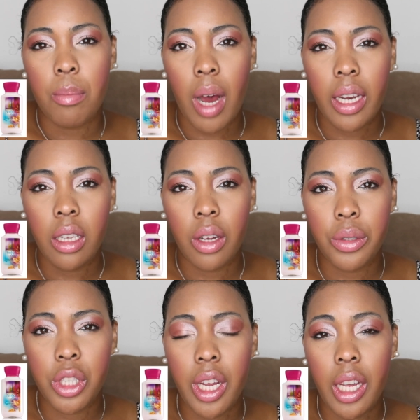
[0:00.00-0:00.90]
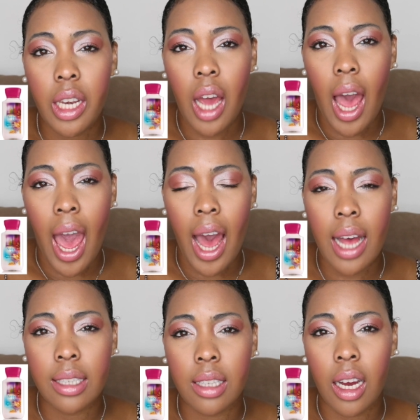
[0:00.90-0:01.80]
body lotion
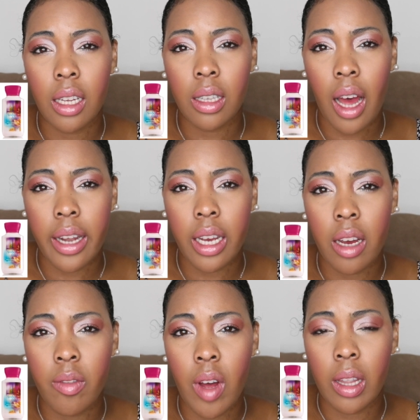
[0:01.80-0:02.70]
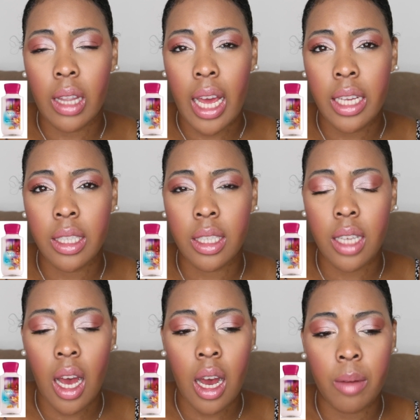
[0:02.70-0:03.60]
has a lot of
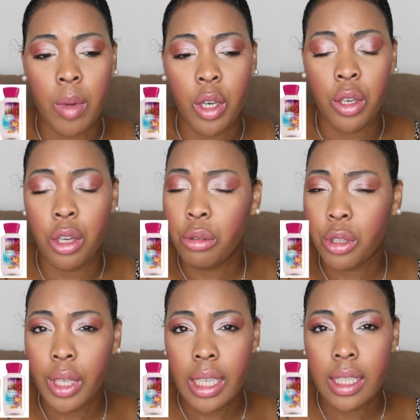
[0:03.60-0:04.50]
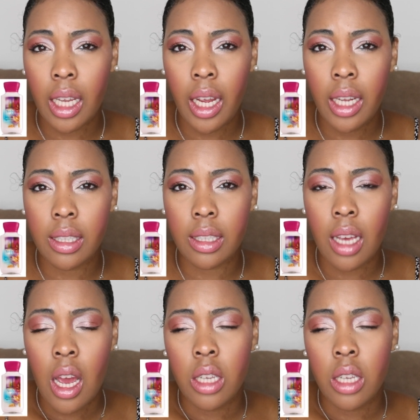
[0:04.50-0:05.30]
less um, nutrients in it.